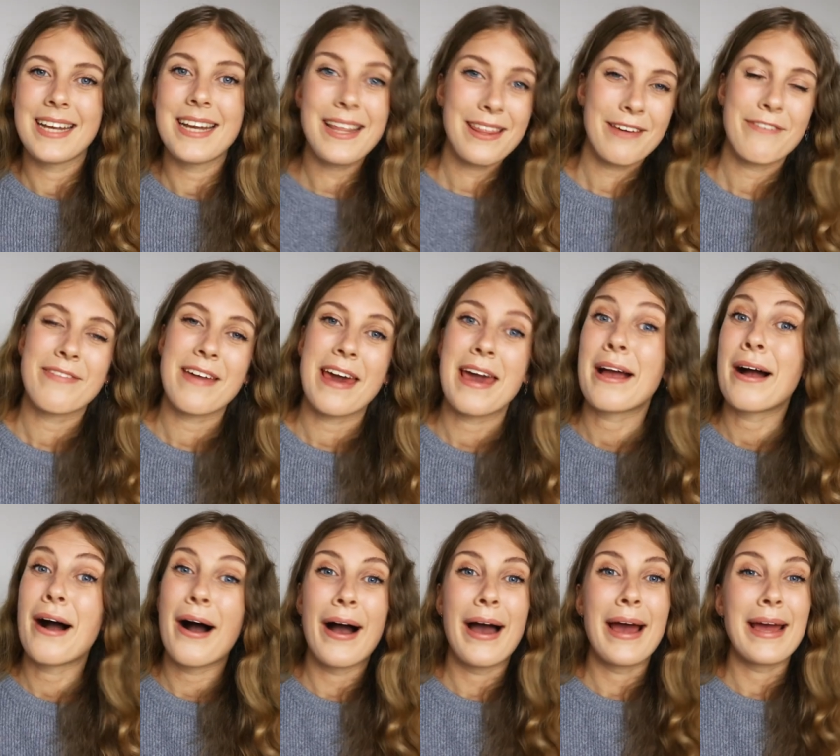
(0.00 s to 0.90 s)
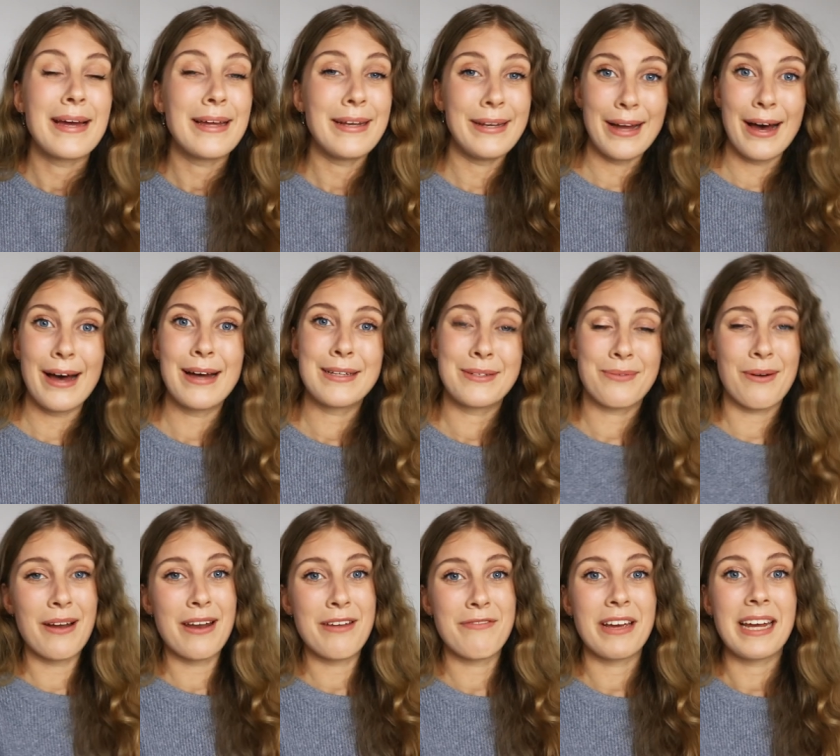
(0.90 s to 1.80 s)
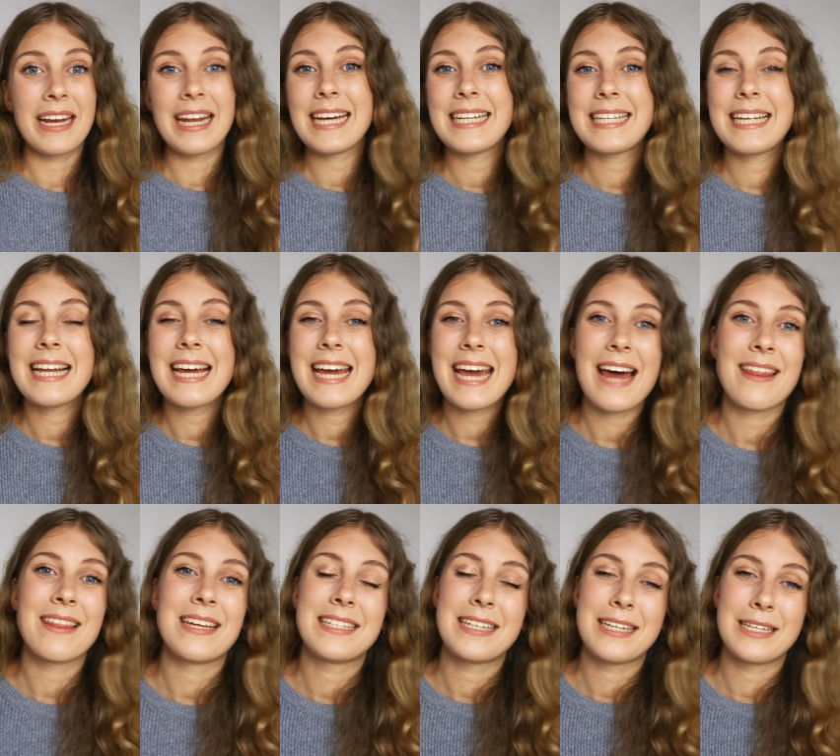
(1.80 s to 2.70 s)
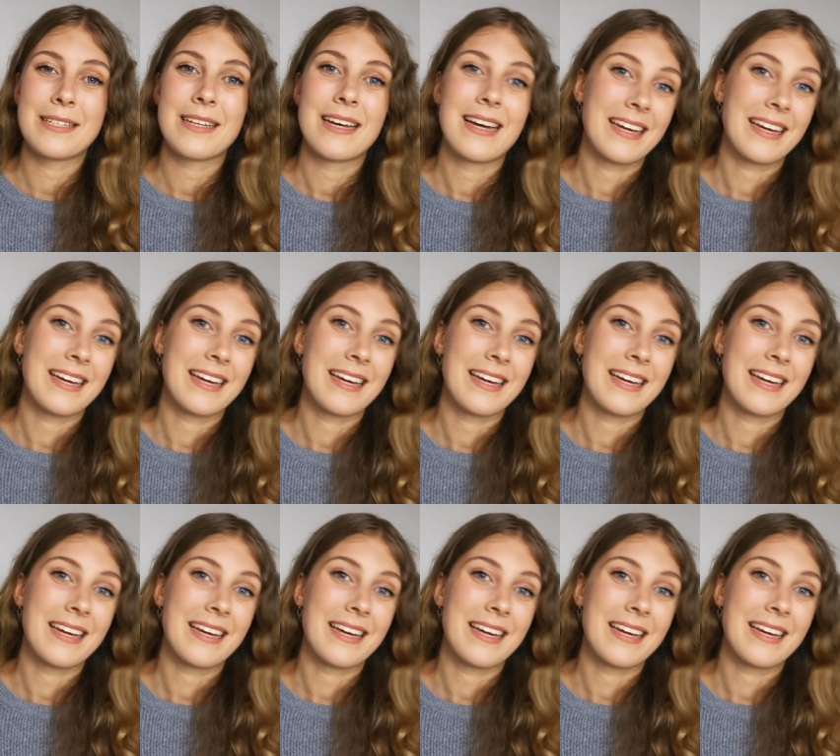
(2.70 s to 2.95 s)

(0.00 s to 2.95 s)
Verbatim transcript: Another thing I learned while living in Italy and this is